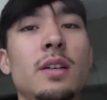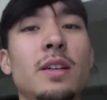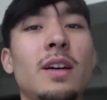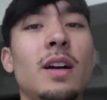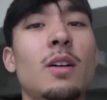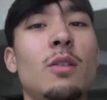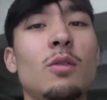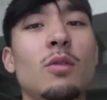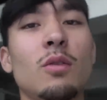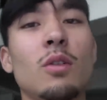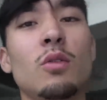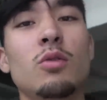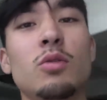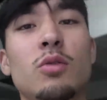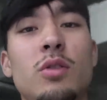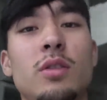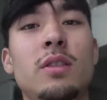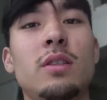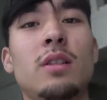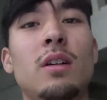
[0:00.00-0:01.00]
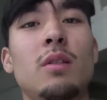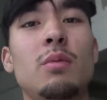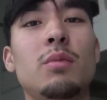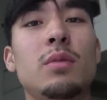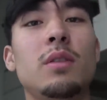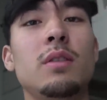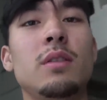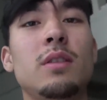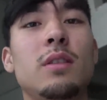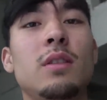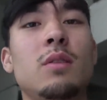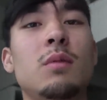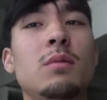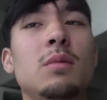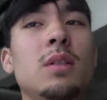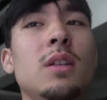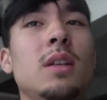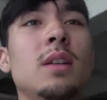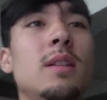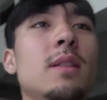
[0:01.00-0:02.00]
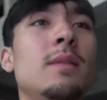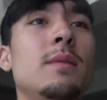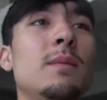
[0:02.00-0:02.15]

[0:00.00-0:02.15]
out grocery shopping, you know what I'm saying?